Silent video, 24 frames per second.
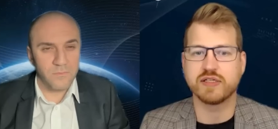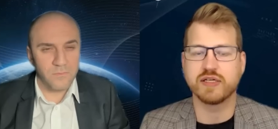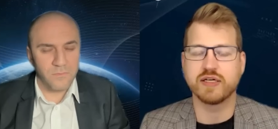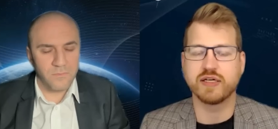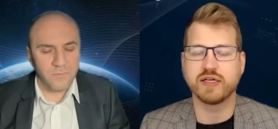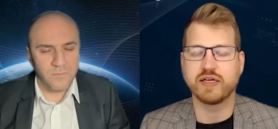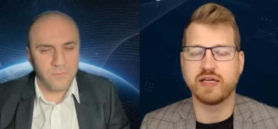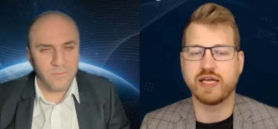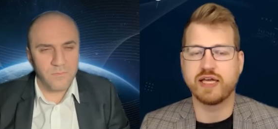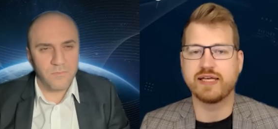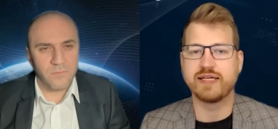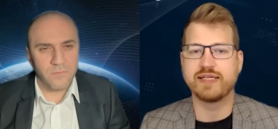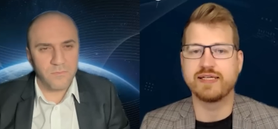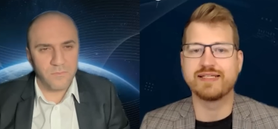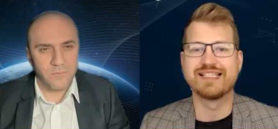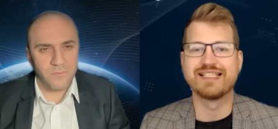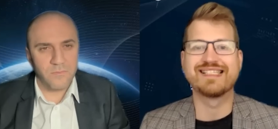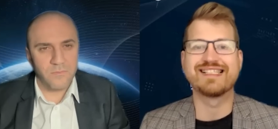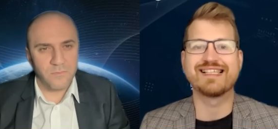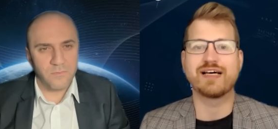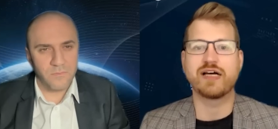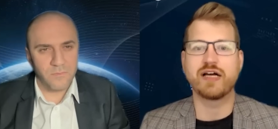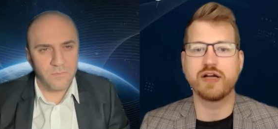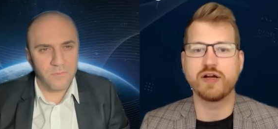Speaker 1: uh, and a
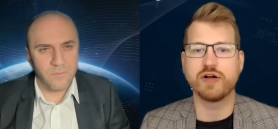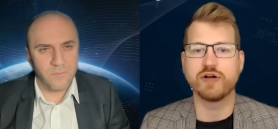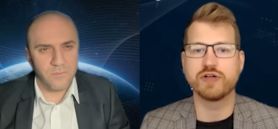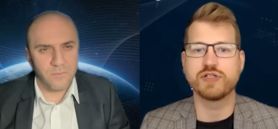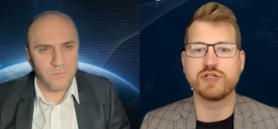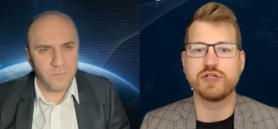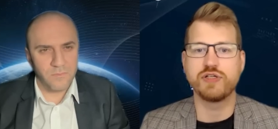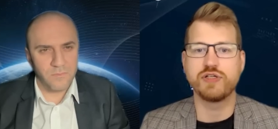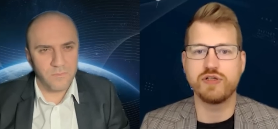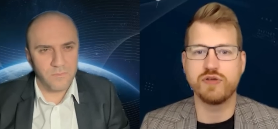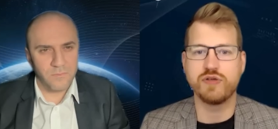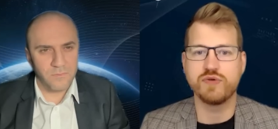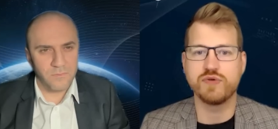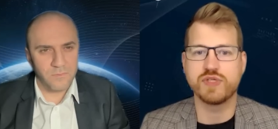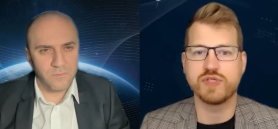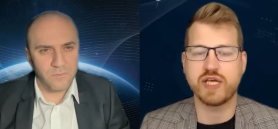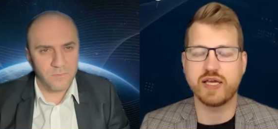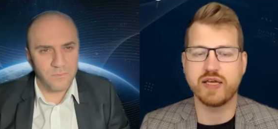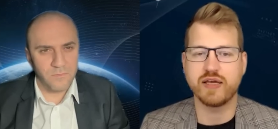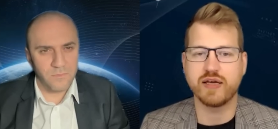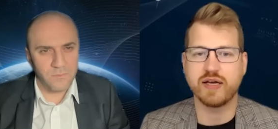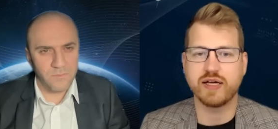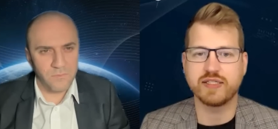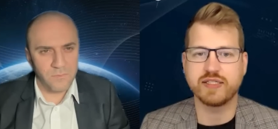desire to use
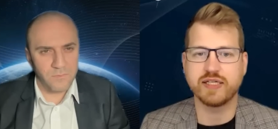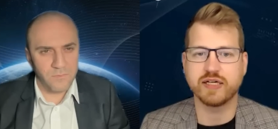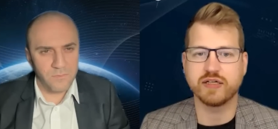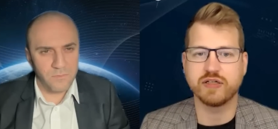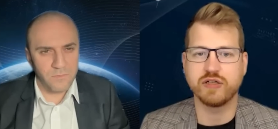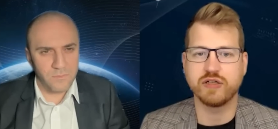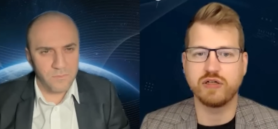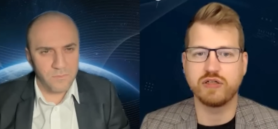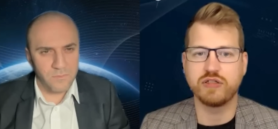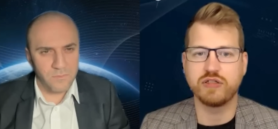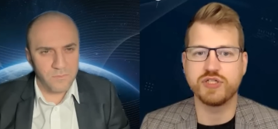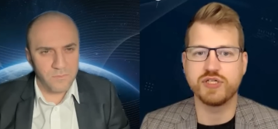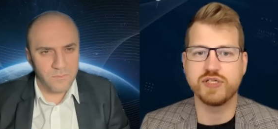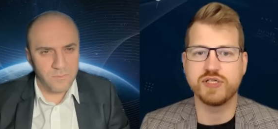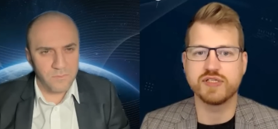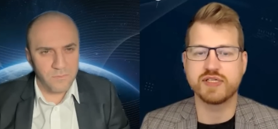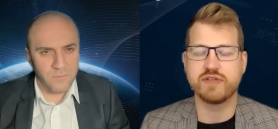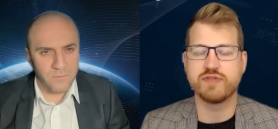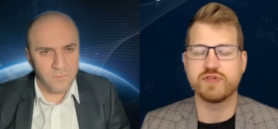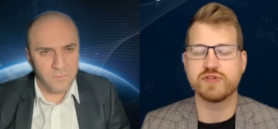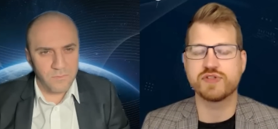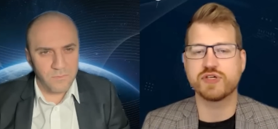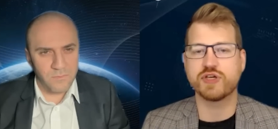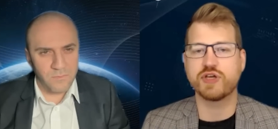AI technologies.
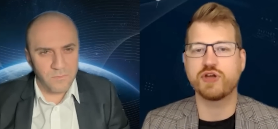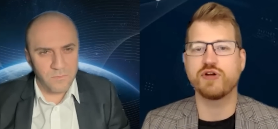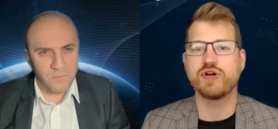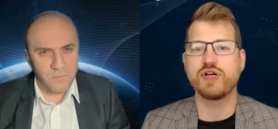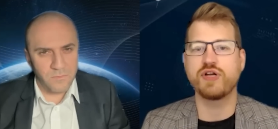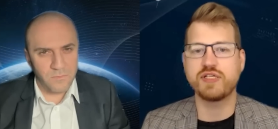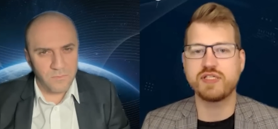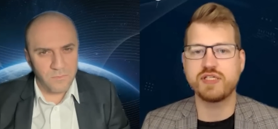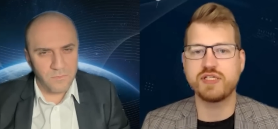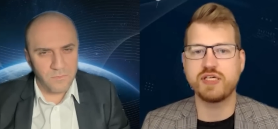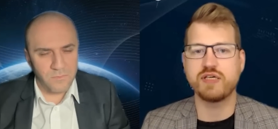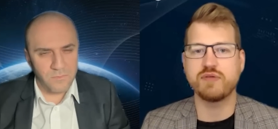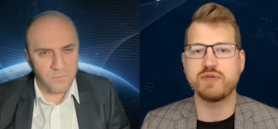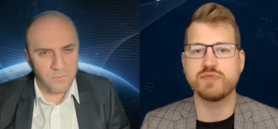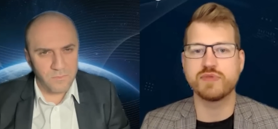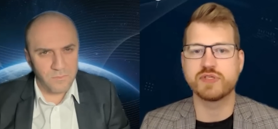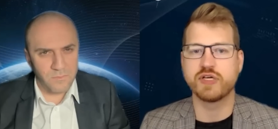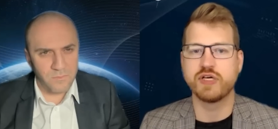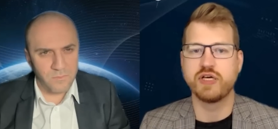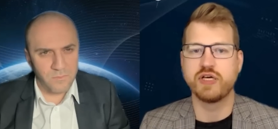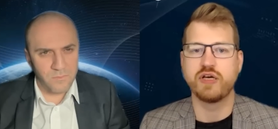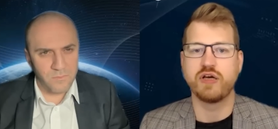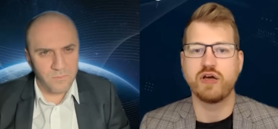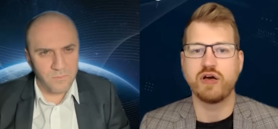And the security teams
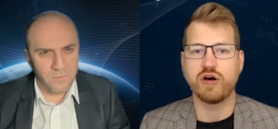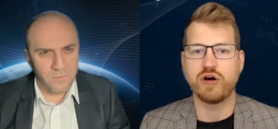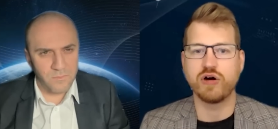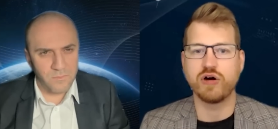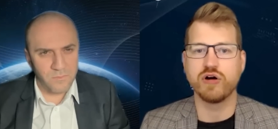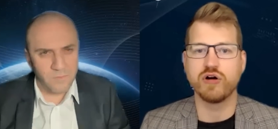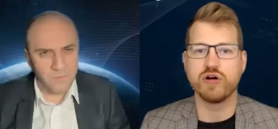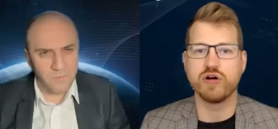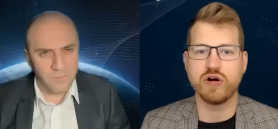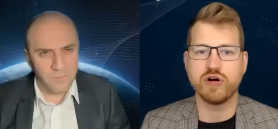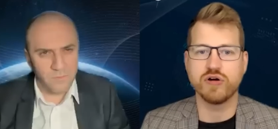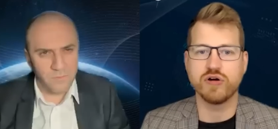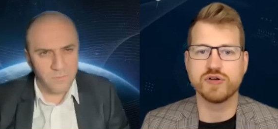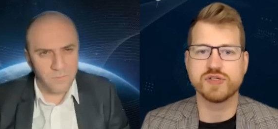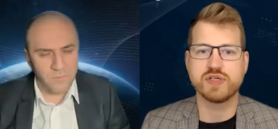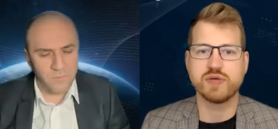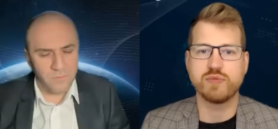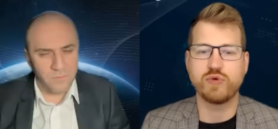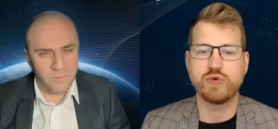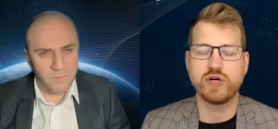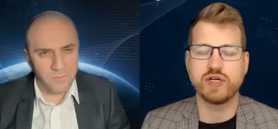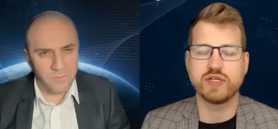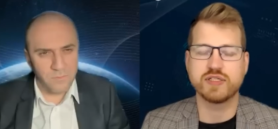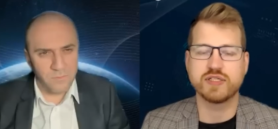are are
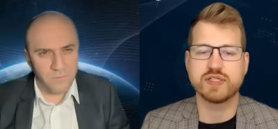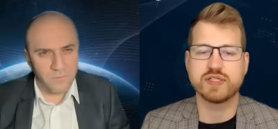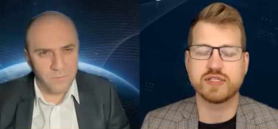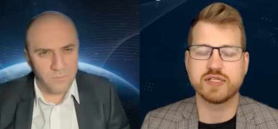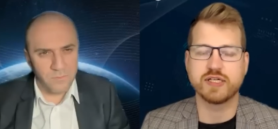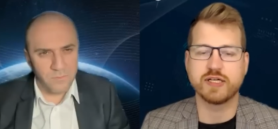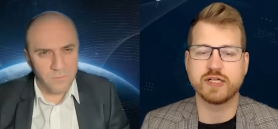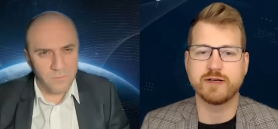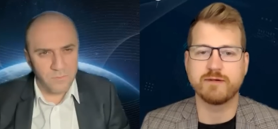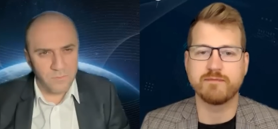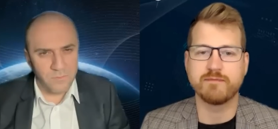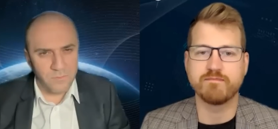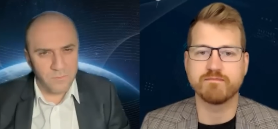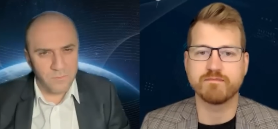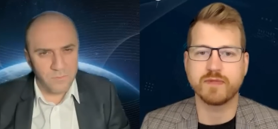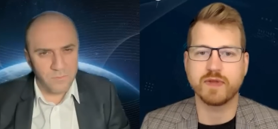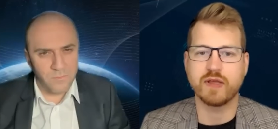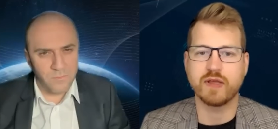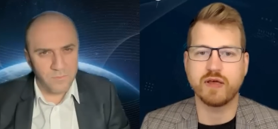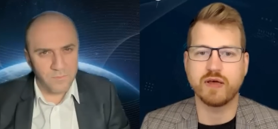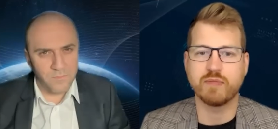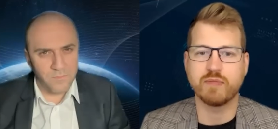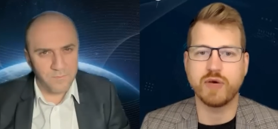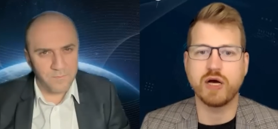somewhat um,
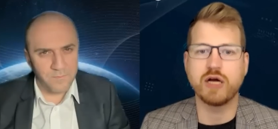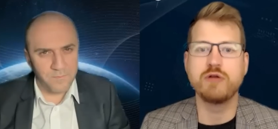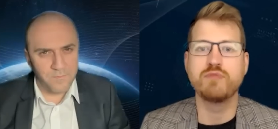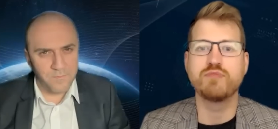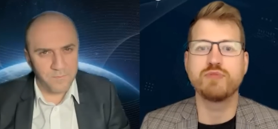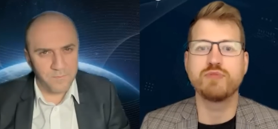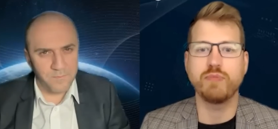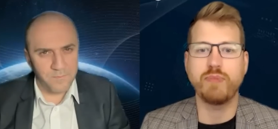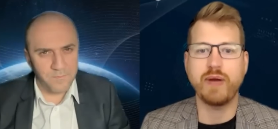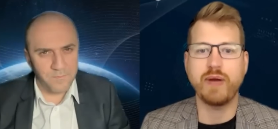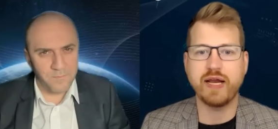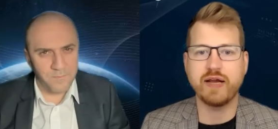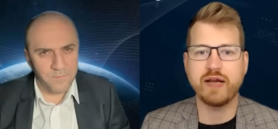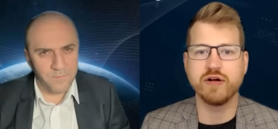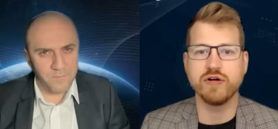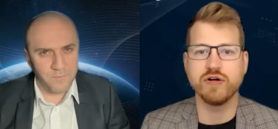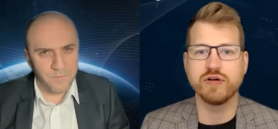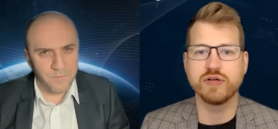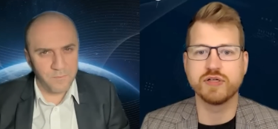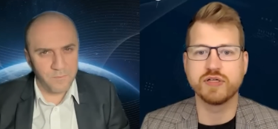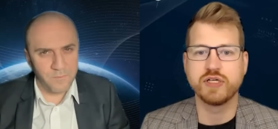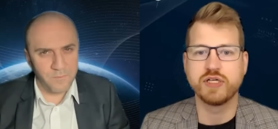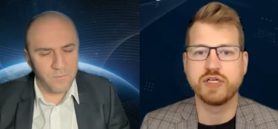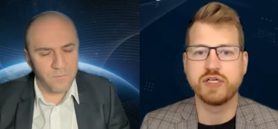um,
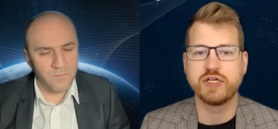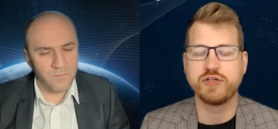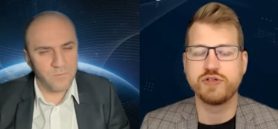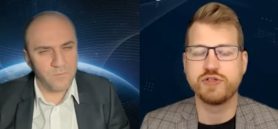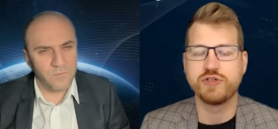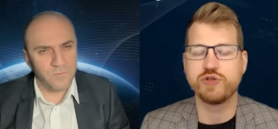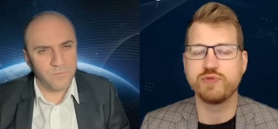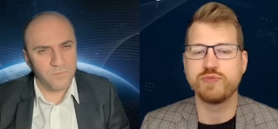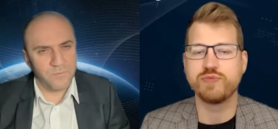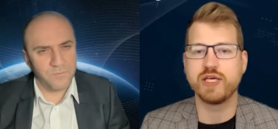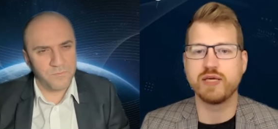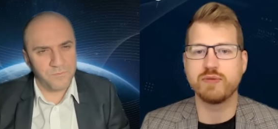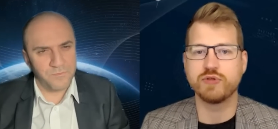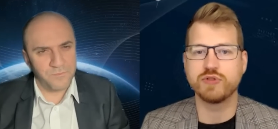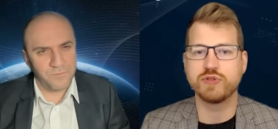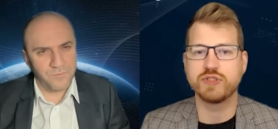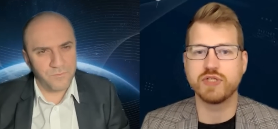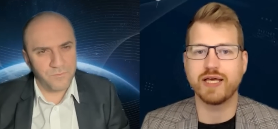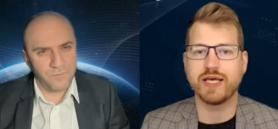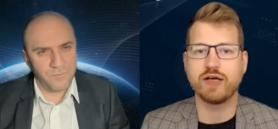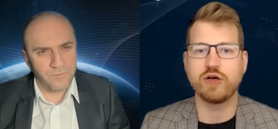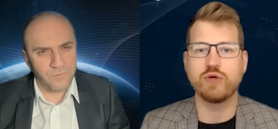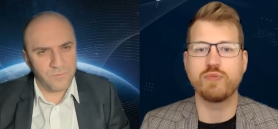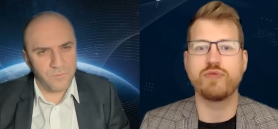unprepared to be able to
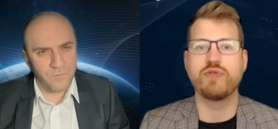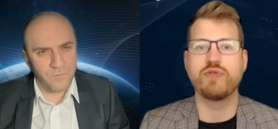help